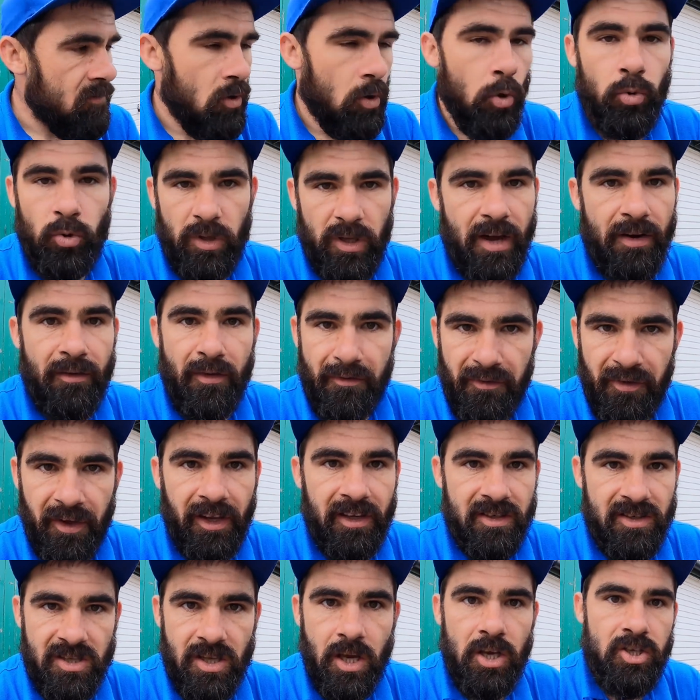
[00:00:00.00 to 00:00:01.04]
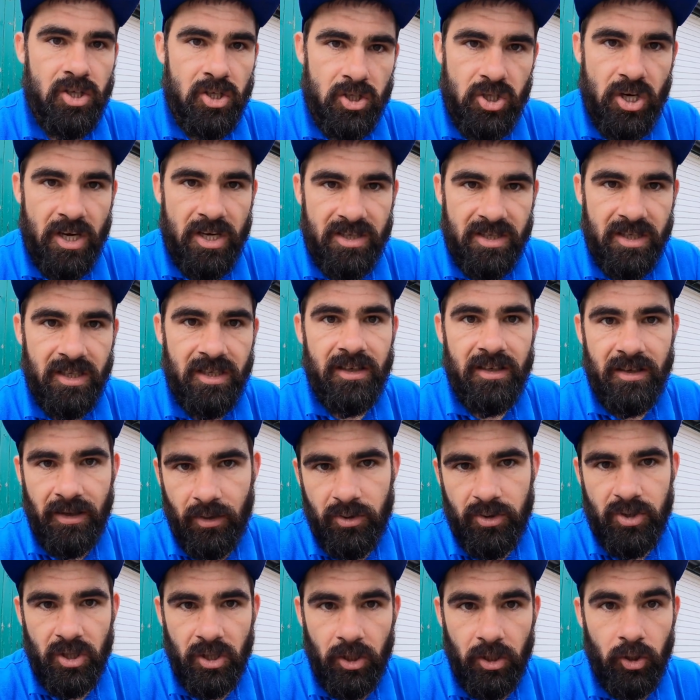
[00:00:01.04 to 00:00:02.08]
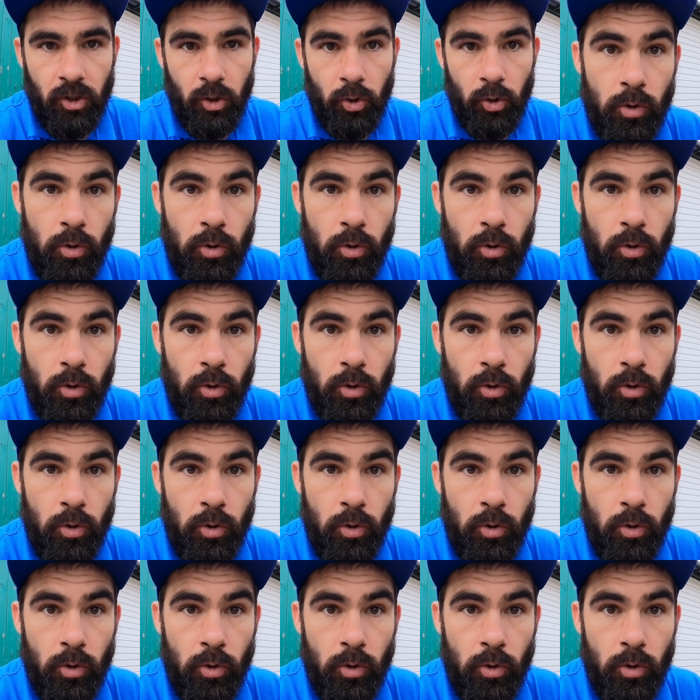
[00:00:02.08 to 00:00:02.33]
all the other things that I suggested I was going